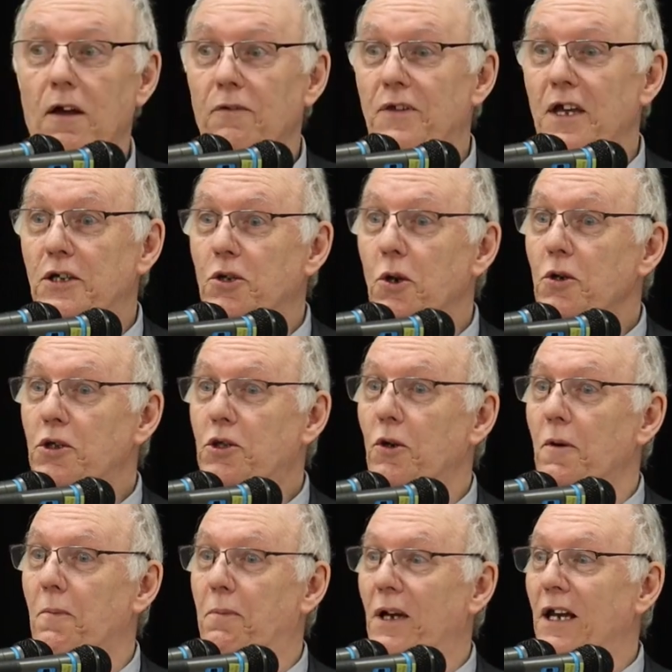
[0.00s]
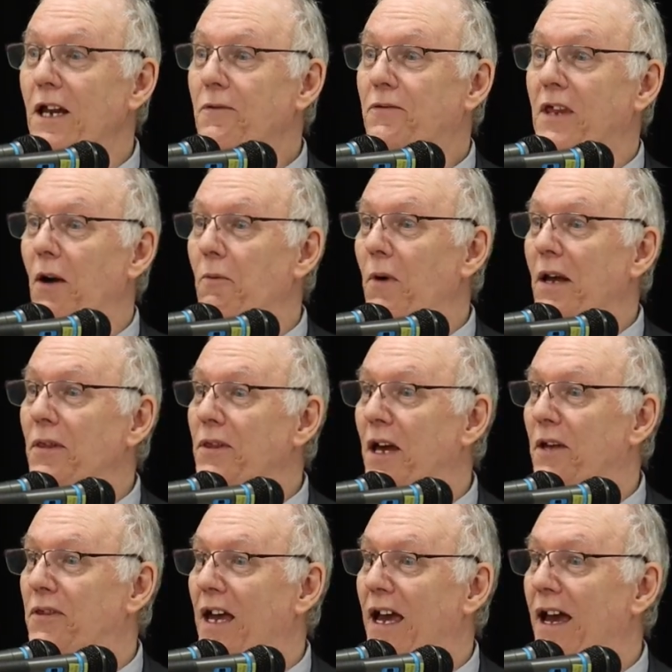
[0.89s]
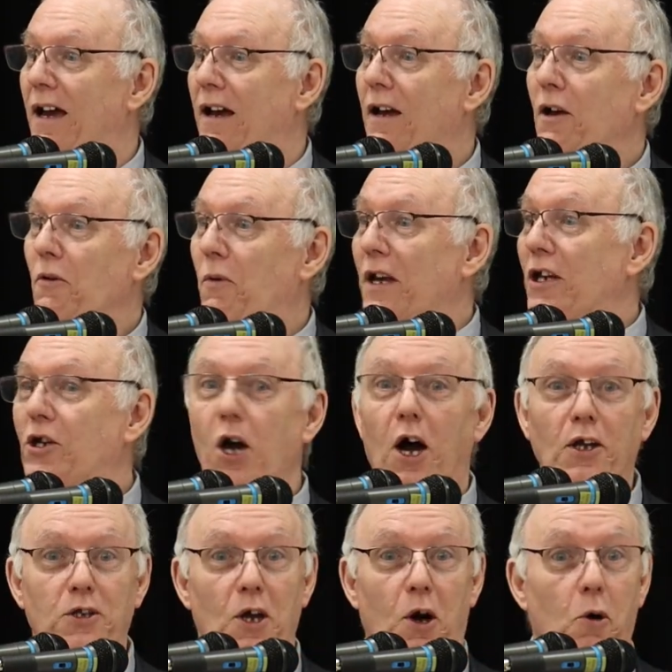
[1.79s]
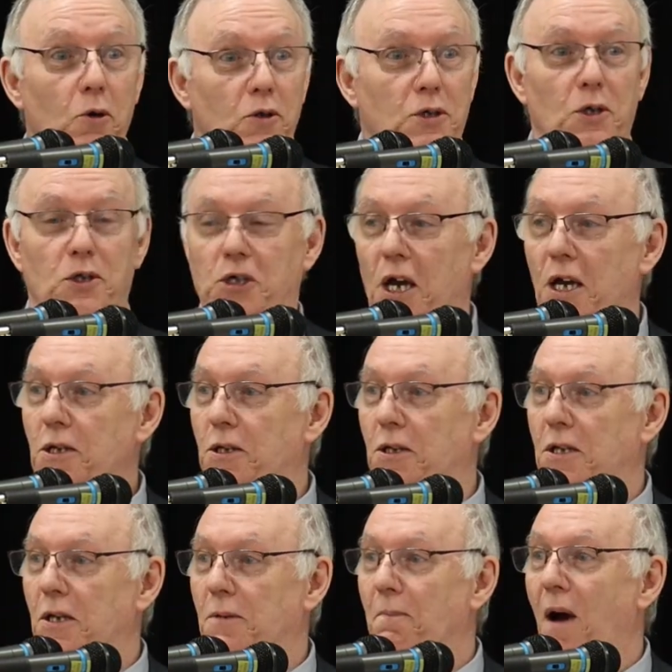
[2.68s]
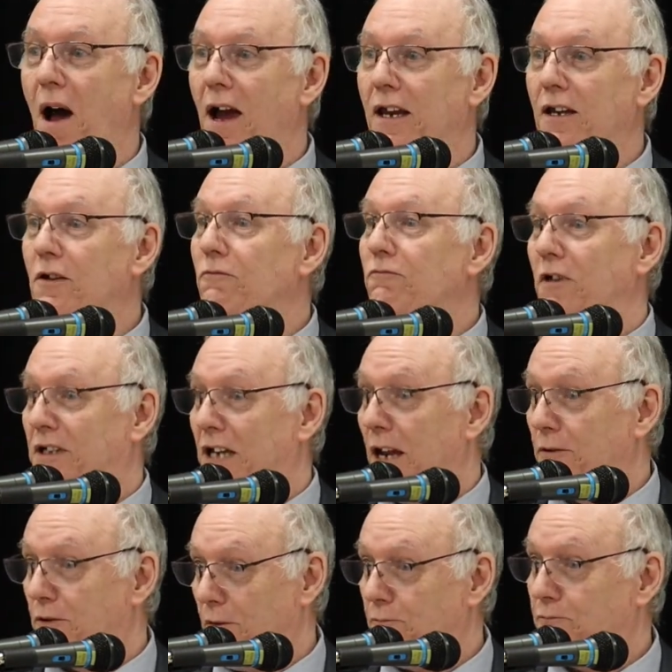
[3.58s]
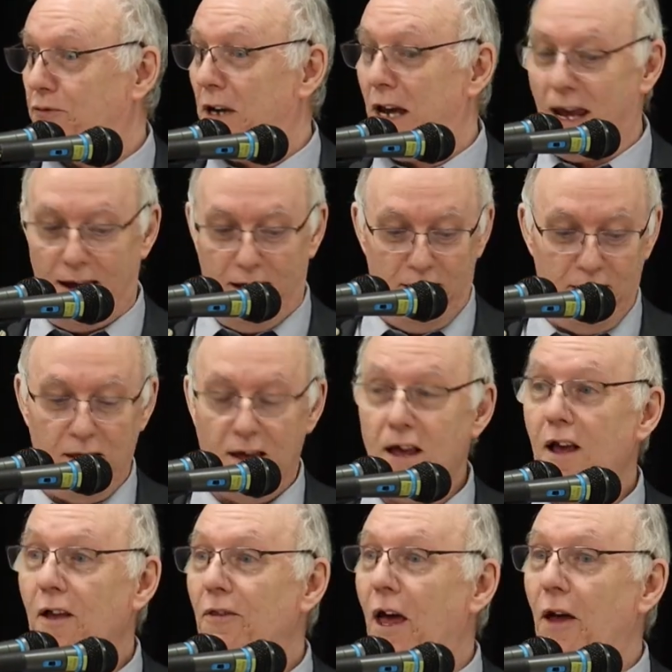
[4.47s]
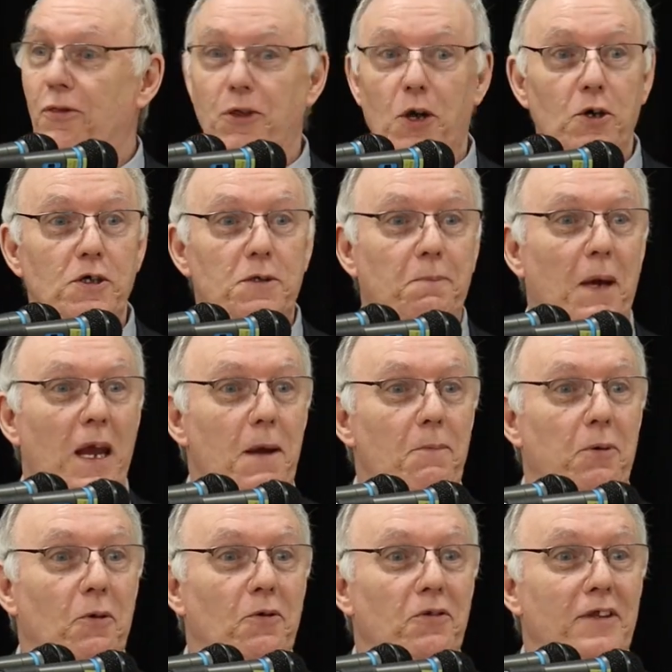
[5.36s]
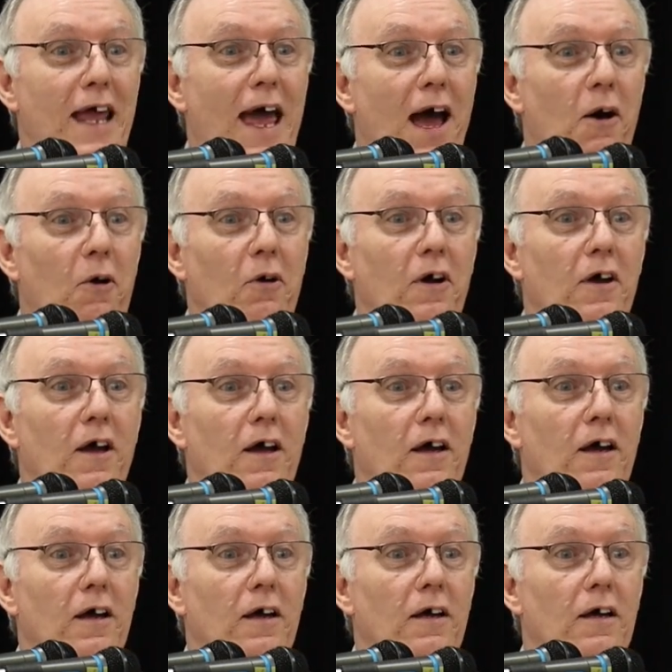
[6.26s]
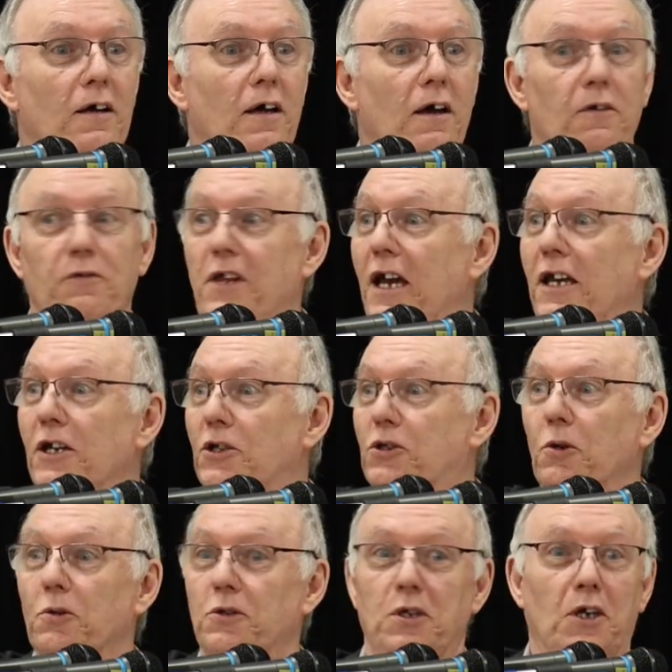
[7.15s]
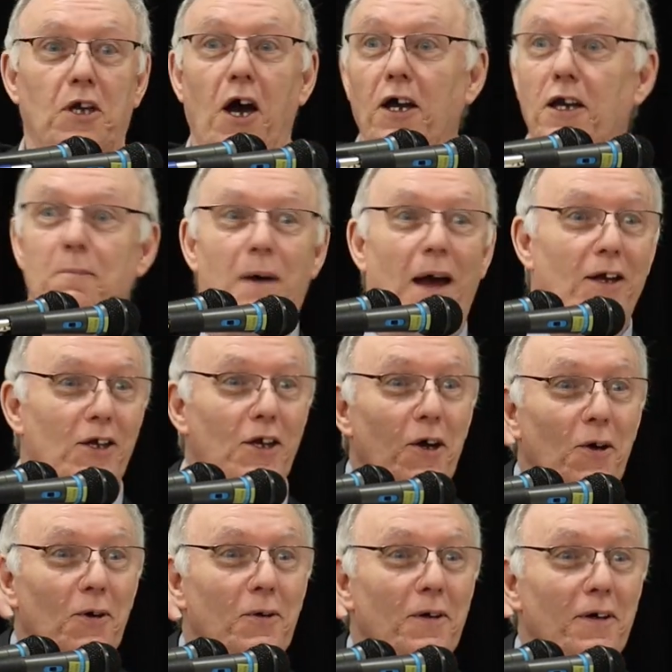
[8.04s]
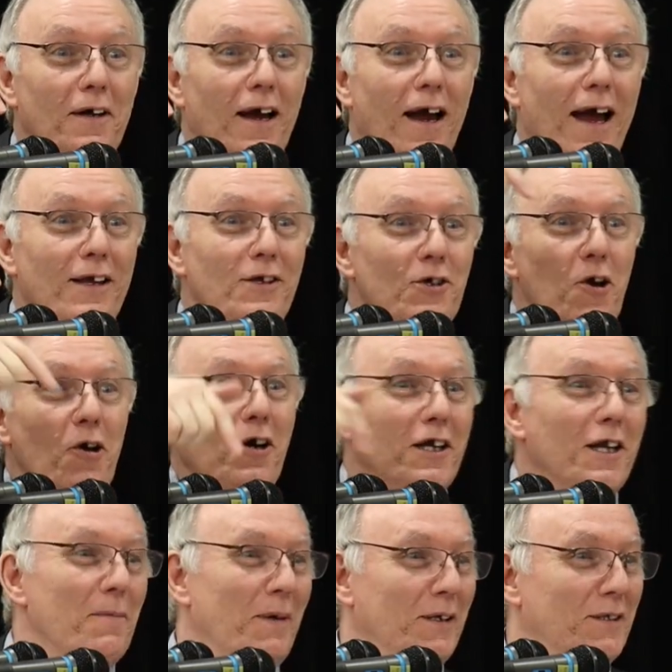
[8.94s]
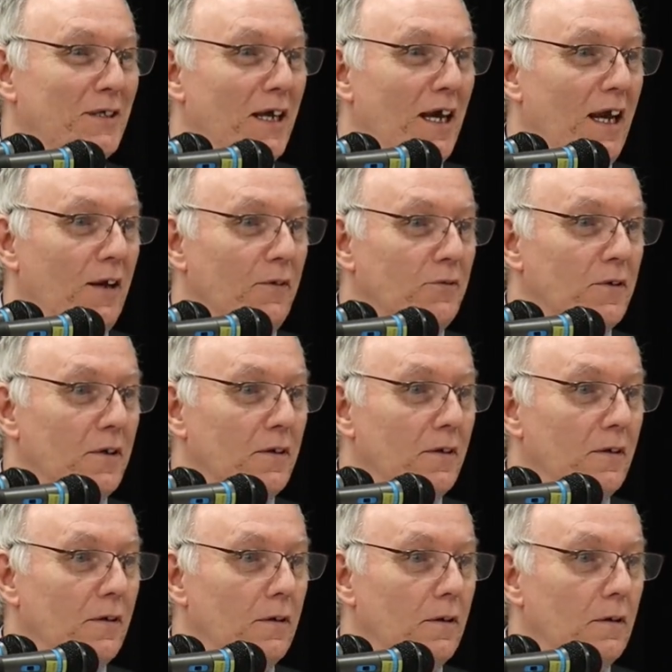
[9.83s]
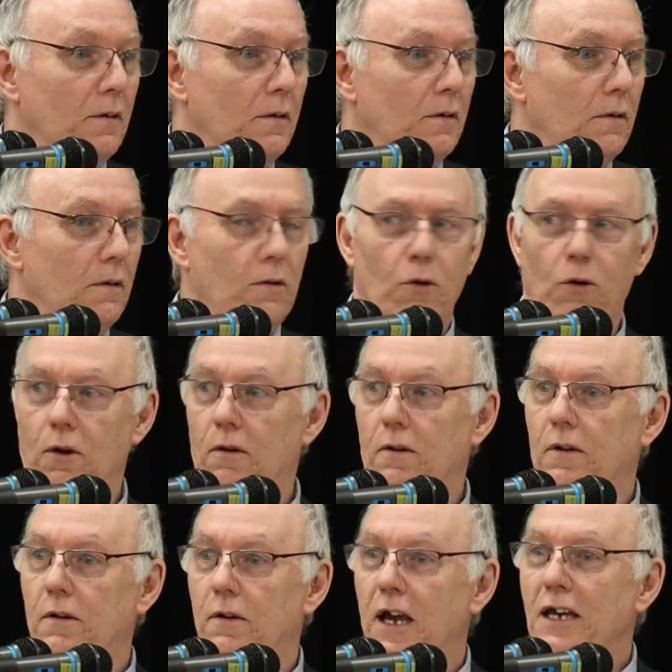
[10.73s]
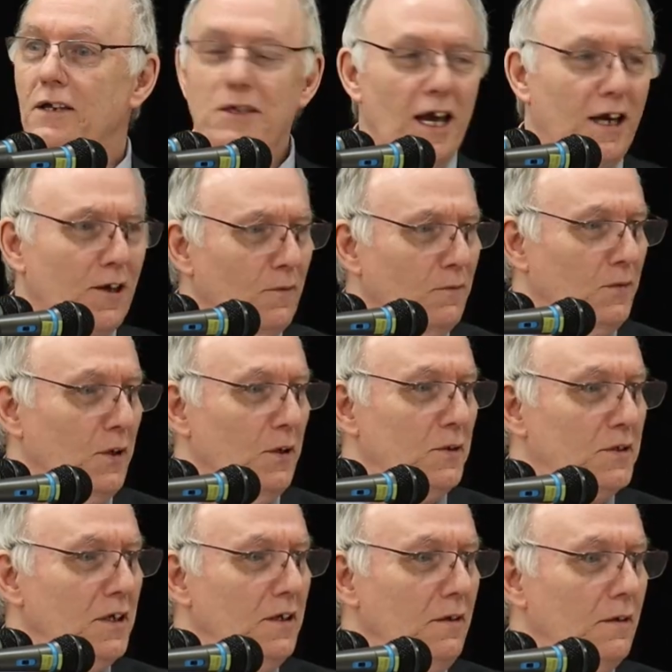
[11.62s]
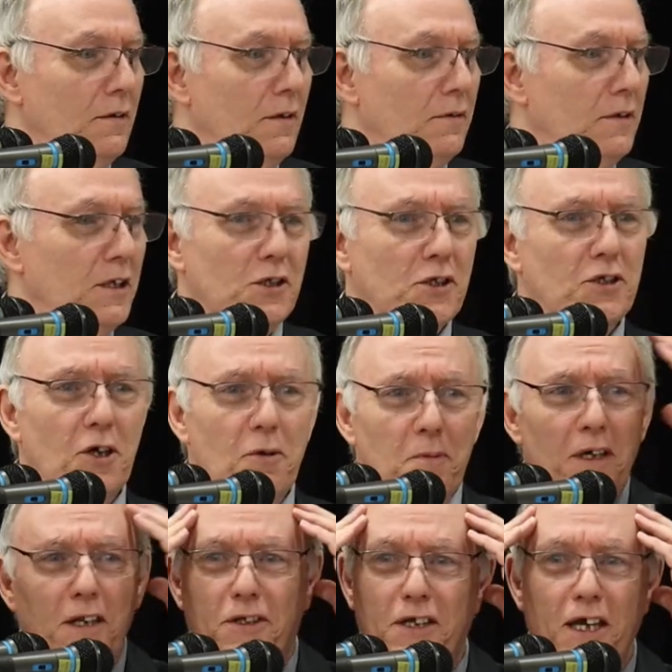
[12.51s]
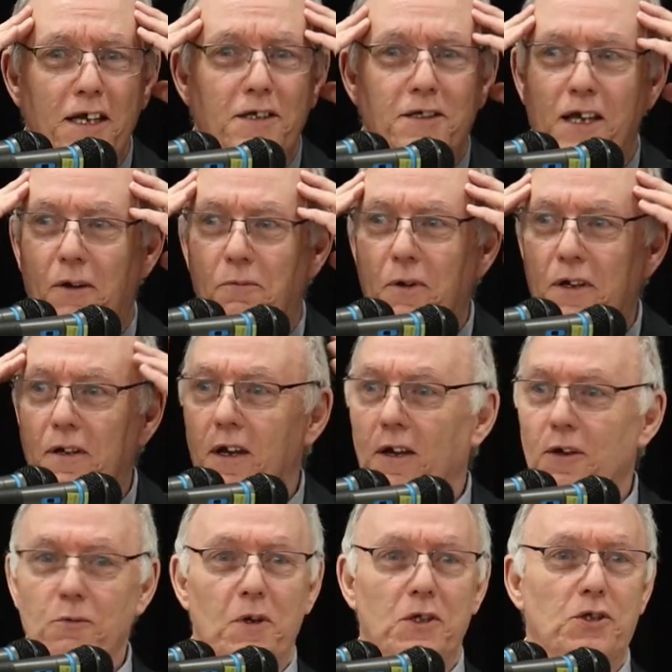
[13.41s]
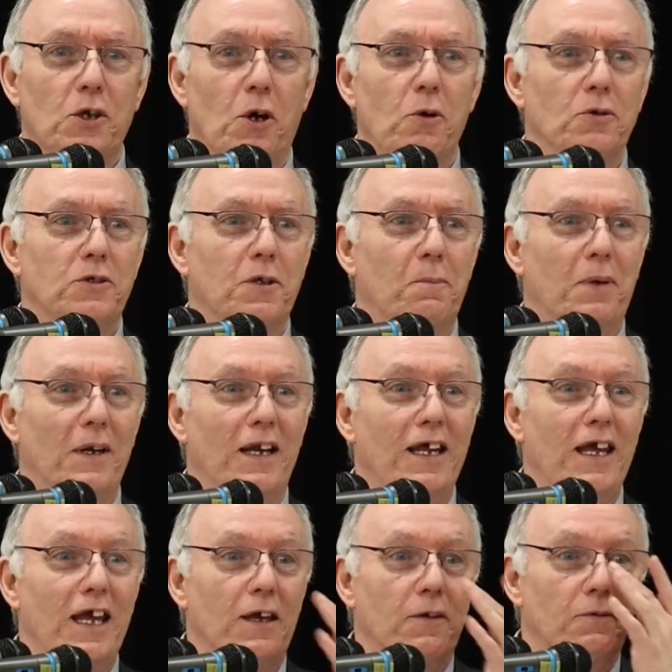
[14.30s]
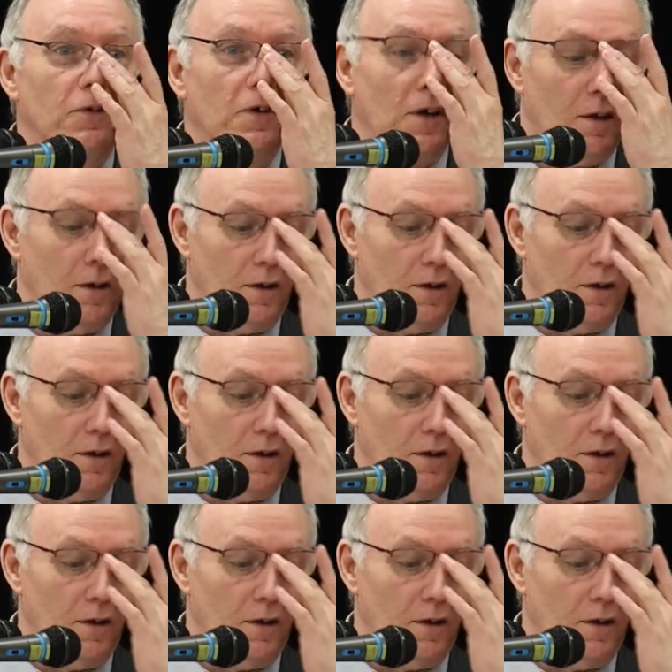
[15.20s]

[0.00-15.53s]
There's also a belief that when they're there, when God also changes his mind, redemptive prayer, that those people now, they're going to talk to God about you and you're going to be saved. Isn't that confusing? There's so many things that we, we're told to believe.